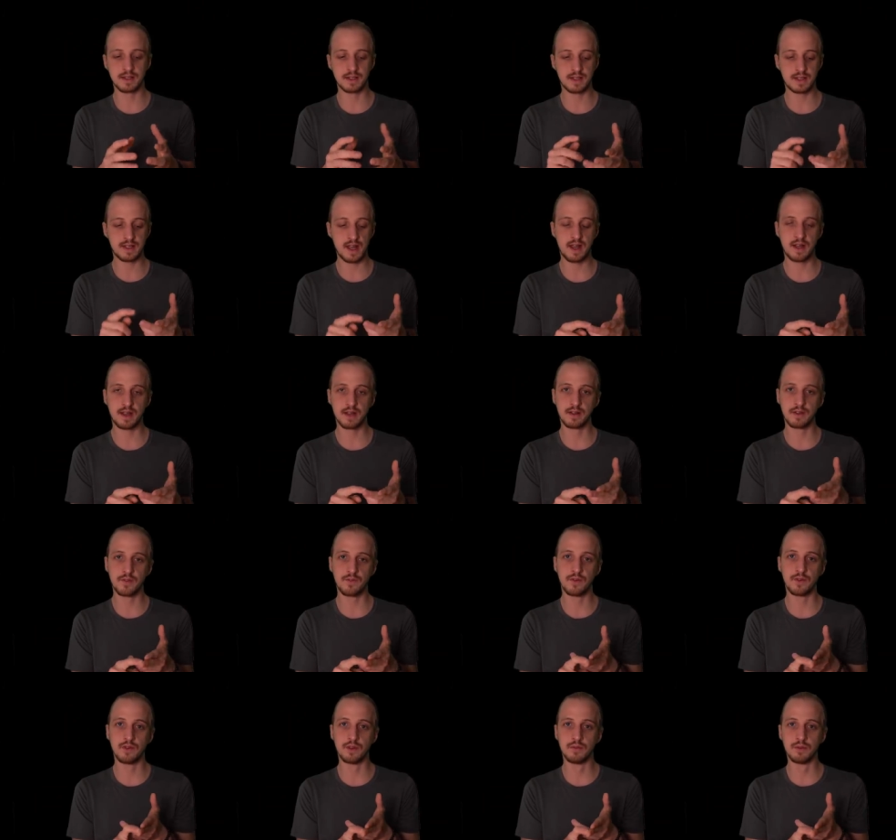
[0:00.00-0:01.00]
the second
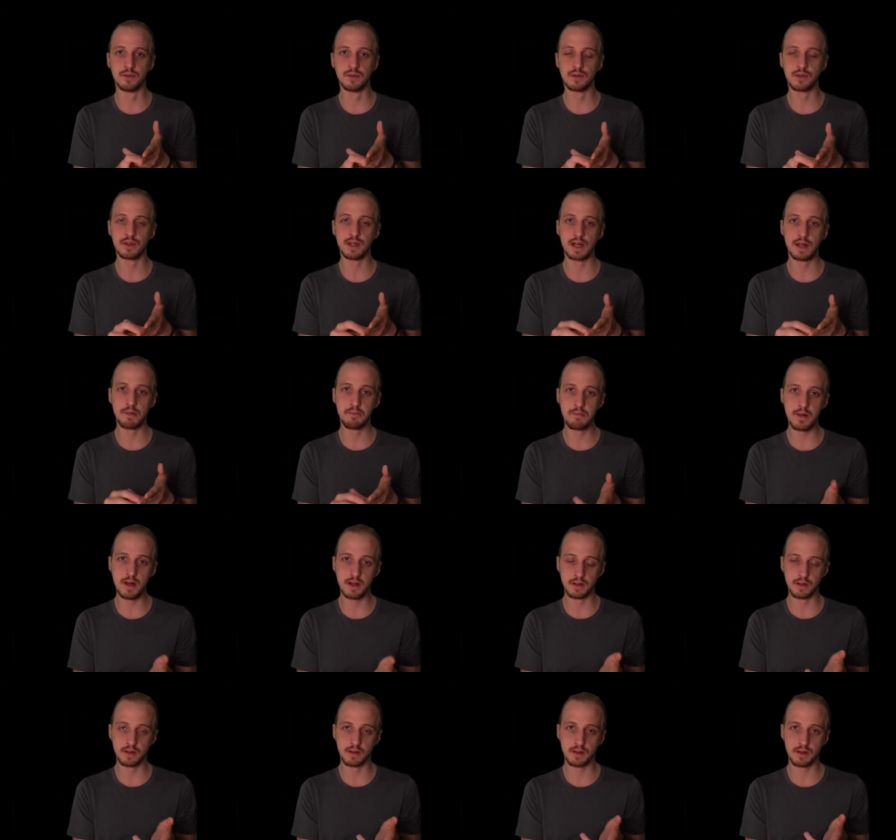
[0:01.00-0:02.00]
full moon in a
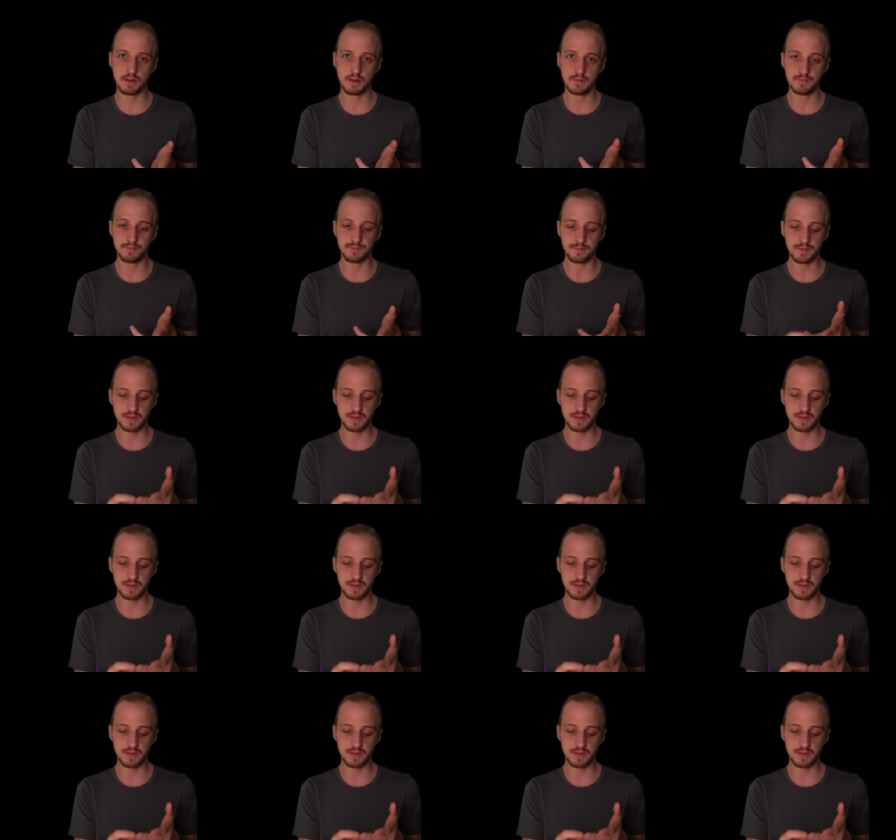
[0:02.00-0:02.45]
month.